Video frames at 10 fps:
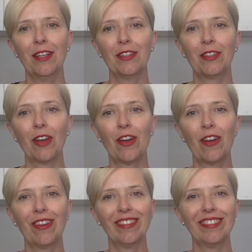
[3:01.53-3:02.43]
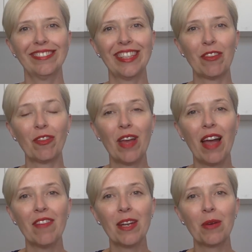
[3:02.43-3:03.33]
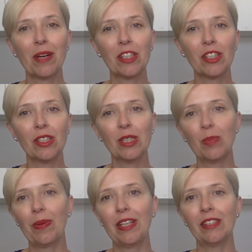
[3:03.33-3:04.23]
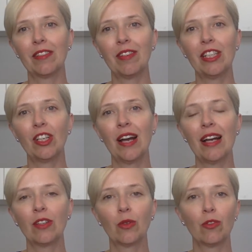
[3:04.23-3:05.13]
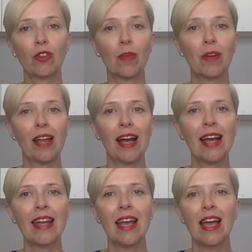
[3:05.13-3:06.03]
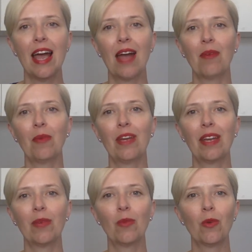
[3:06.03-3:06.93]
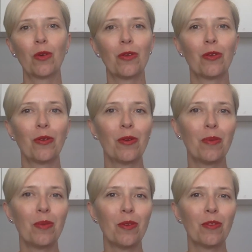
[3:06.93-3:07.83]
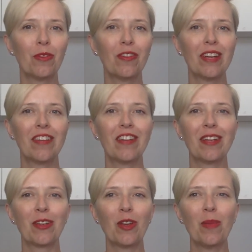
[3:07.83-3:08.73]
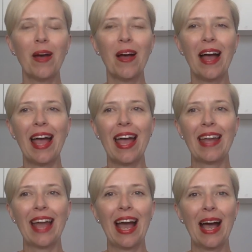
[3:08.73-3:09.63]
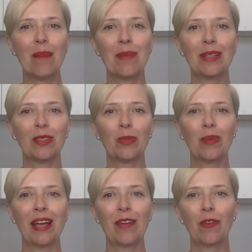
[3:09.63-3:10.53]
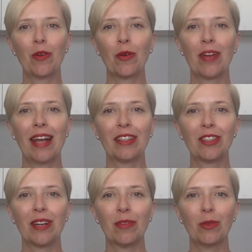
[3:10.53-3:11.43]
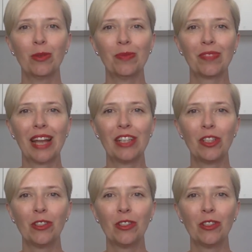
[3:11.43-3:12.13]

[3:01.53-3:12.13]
So if you have any questions, please reach out or drop a line and we can walk you through the beautiful weather in Cuba and how best to plan for your next travel. Catch you